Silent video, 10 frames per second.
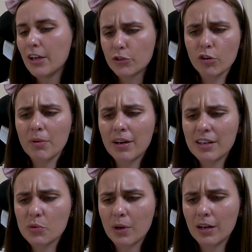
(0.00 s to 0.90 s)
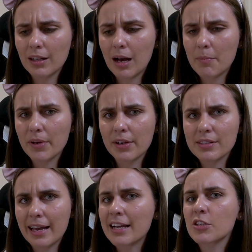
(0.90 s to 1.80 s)
Drilbur as well,
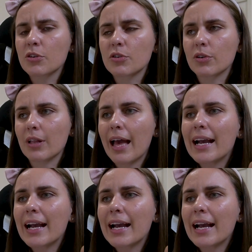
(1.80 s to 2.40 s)
because Excadrill